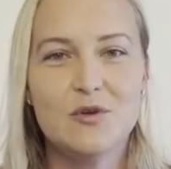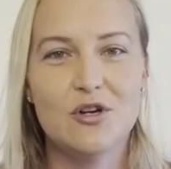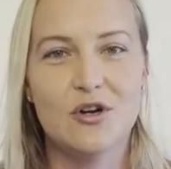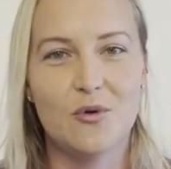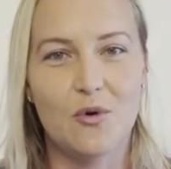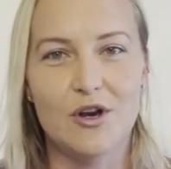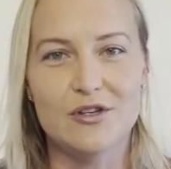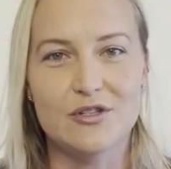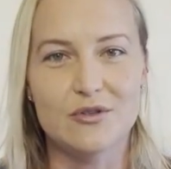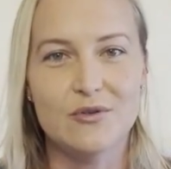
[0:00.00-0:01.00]
what you're going to want
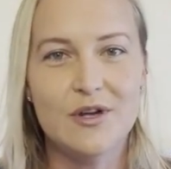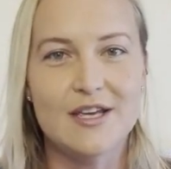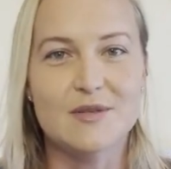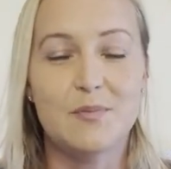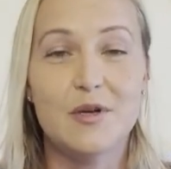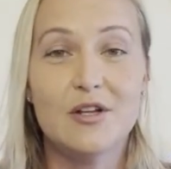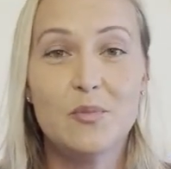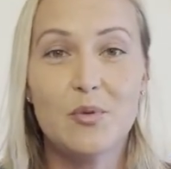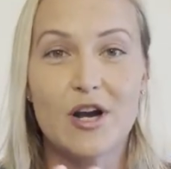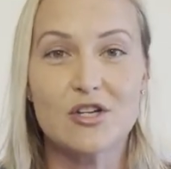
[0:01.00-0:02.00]
to do is
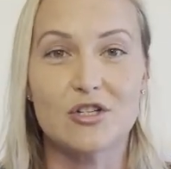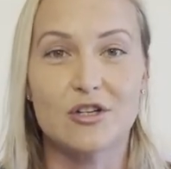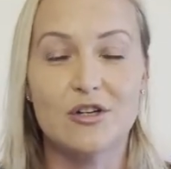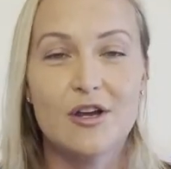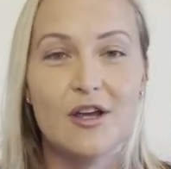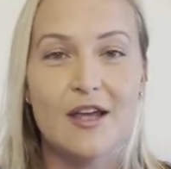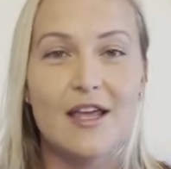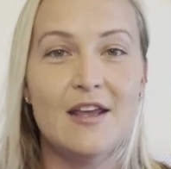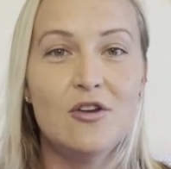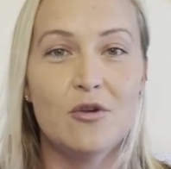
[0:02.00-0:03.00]
build pressure
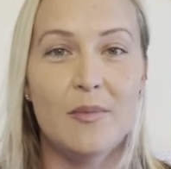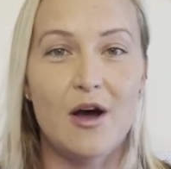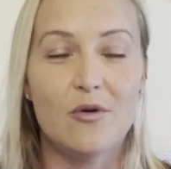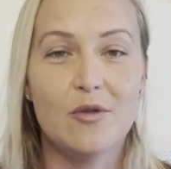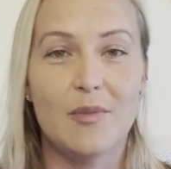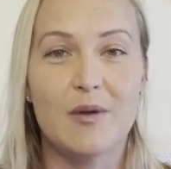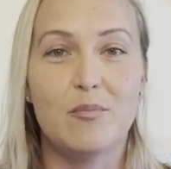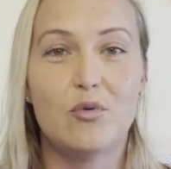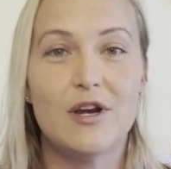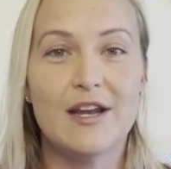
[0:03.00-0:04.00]
in your mouth by
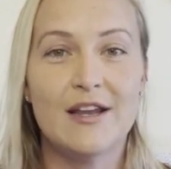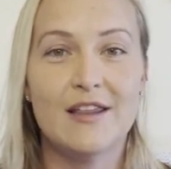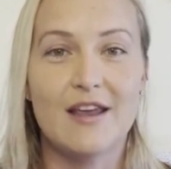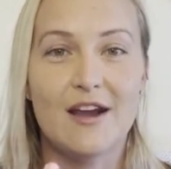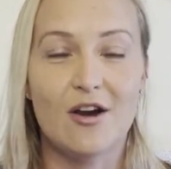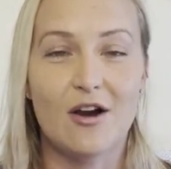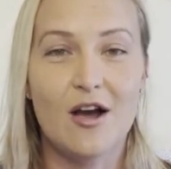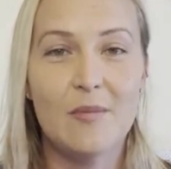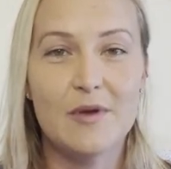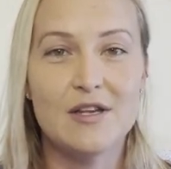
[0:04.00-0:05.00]
bringing the air
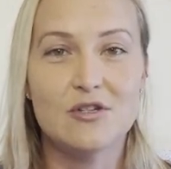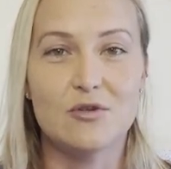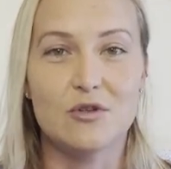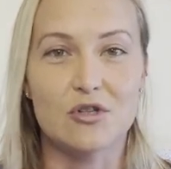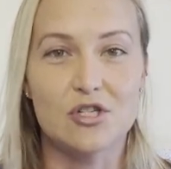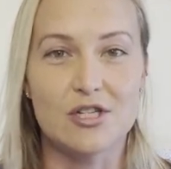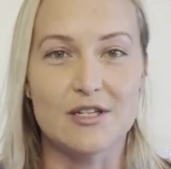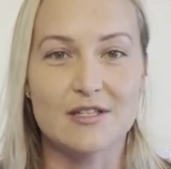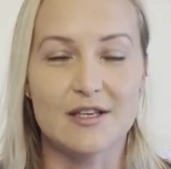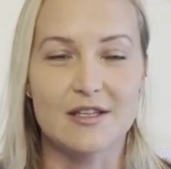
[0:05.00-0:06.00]
up into your
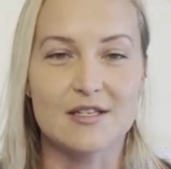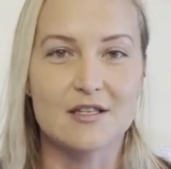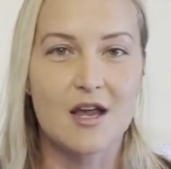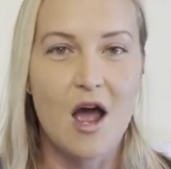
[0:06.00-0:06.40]
cheeks like this.